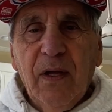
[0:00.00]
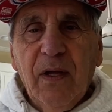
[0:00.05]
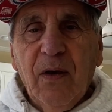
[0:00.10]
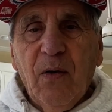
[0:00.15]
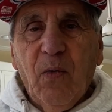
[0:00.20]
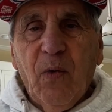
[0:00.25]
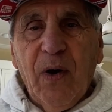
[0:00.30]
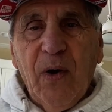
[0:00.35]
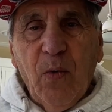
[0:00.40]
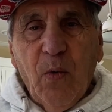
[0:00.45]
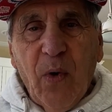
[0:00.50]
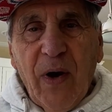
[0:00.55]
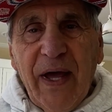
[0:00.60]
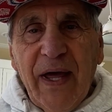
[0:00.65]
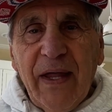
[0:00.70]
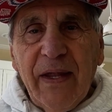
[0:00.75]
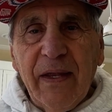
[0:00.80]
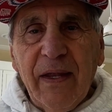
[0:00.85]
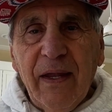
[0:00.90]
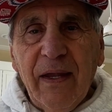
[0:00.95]
we
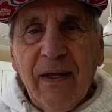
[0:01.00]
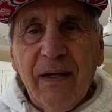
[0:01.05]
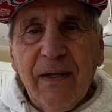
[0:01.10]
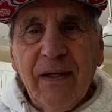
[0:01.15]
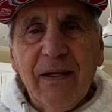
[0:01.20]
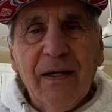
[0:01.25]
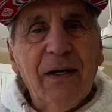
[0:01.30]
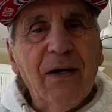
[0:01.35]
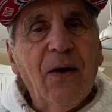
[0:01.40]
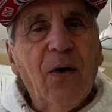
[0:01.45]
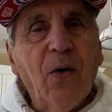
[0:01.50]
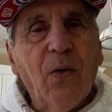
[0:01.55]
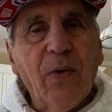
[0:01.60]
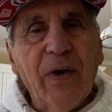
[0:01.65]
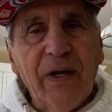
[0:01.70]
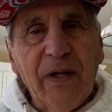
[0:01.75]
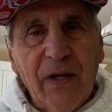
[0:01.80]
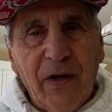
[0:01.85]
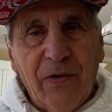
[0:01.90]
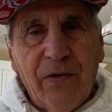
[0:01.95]
win or we
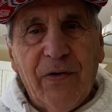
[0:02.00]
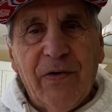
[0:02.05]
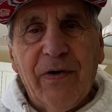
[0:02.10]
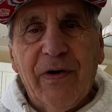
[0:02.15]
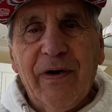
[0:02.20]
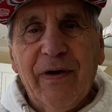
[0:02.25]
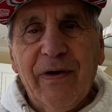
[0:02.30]
learn.